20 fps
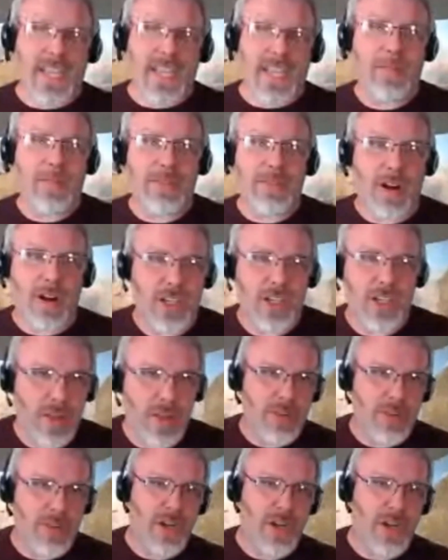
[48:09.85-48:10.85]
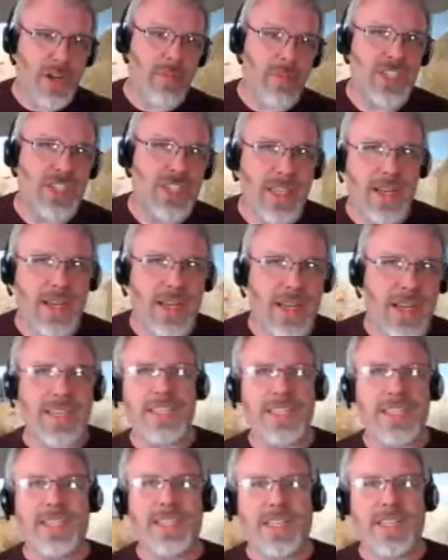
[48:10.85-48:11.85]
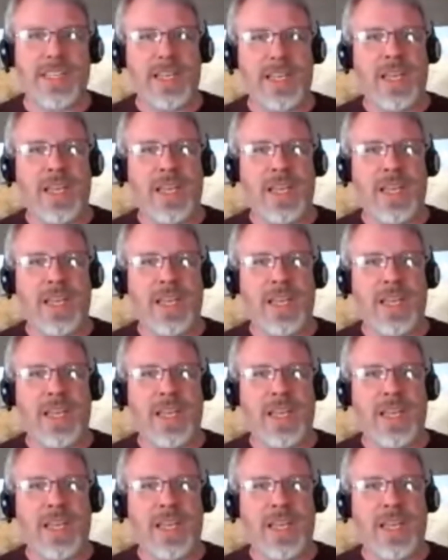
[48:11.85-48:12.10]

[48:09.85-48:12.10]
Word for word: I'm sorry, I should have should have mentioned that DCC.